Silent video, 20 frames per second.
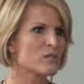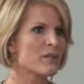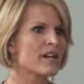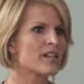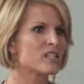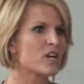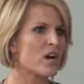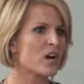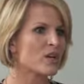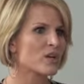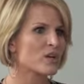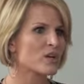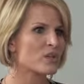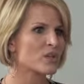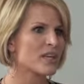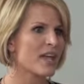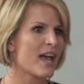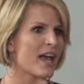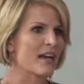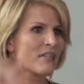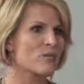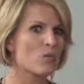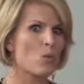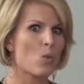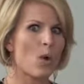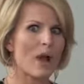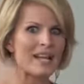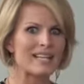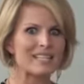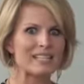My daughters have
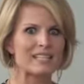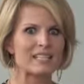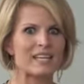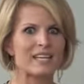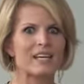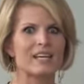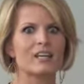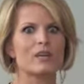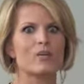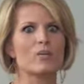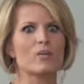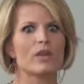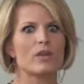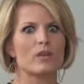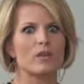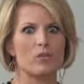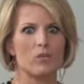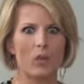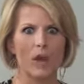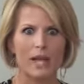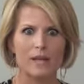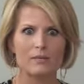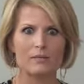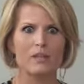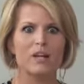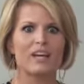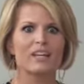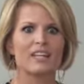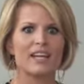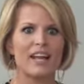white skin with white
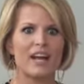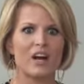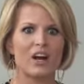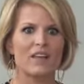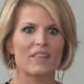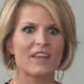blonde hair,